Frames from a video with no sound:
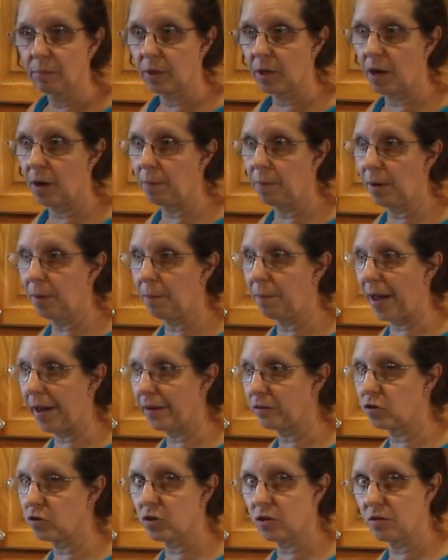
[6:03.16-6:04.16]
couple of
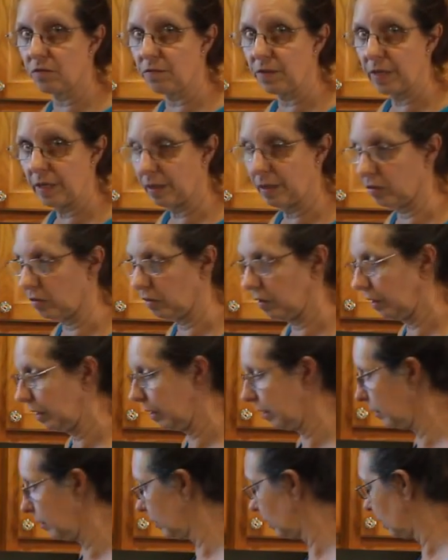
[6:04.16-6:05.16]
batches of figs in
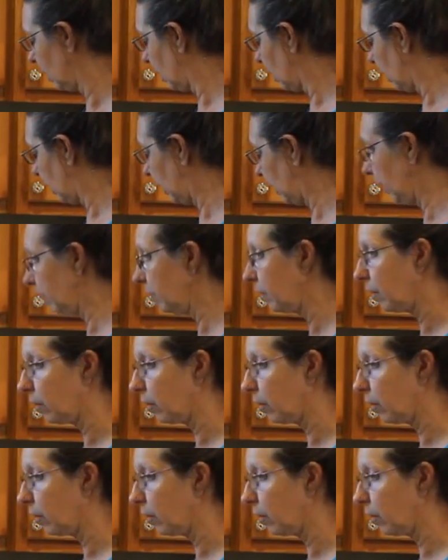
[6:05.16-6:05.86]
it, in